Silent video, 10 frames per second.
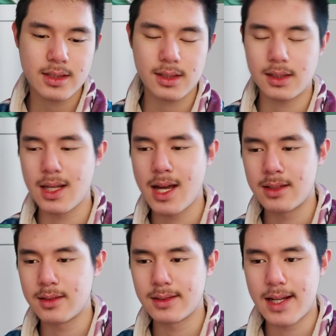guess at the
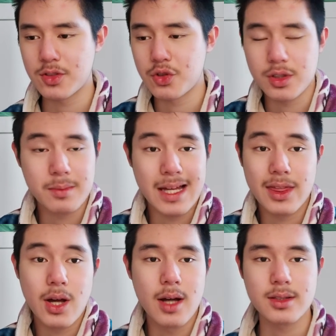end, that's just my
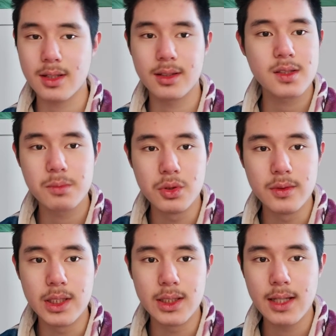thoughts on this
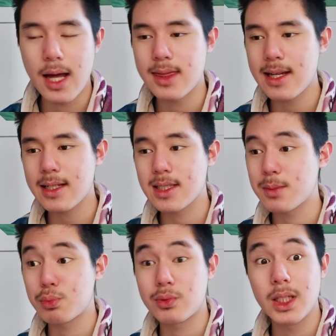movie. I think
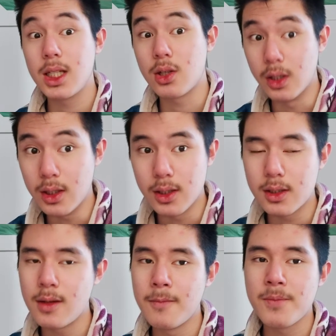it's pretty
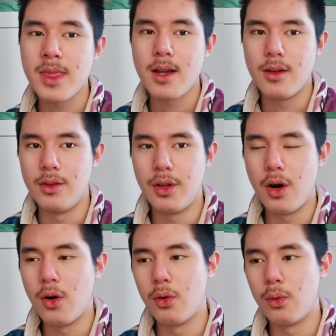good,
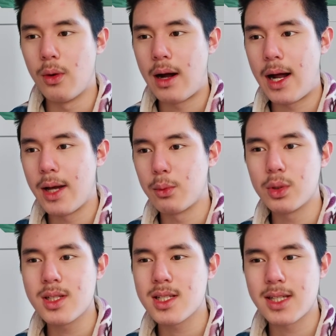though I
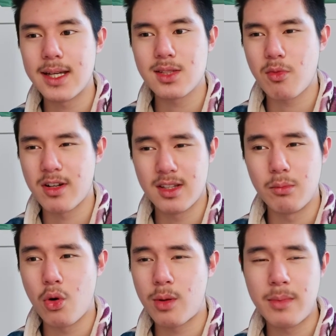wouldn't say it's one of
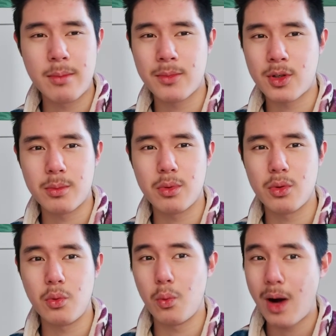the more
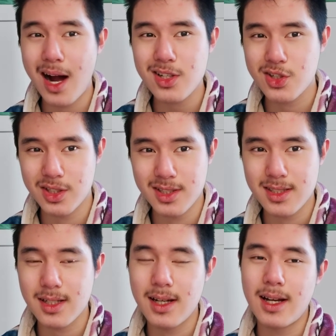memorable
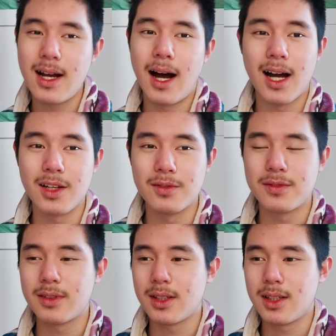watches
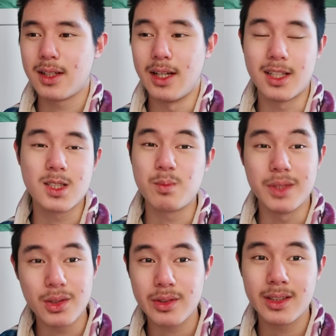I've
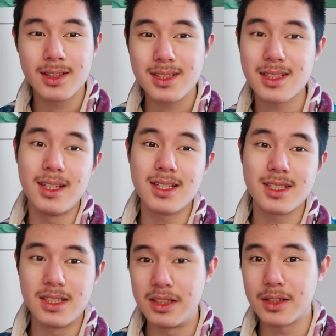experienced
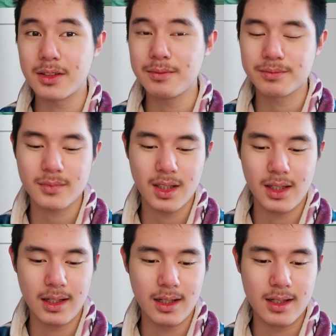this year.
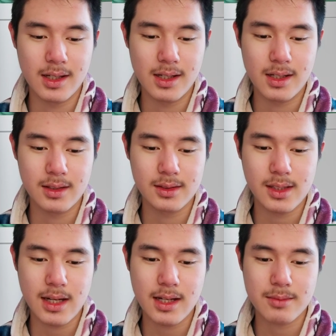
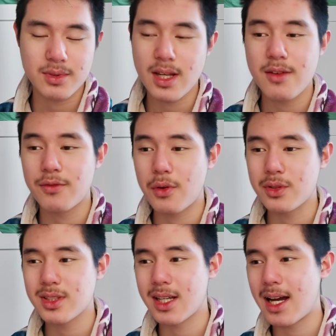I'm saying
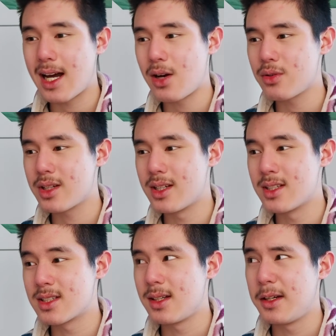First Cow
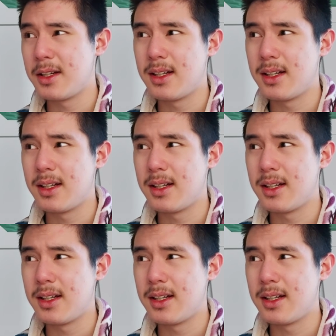is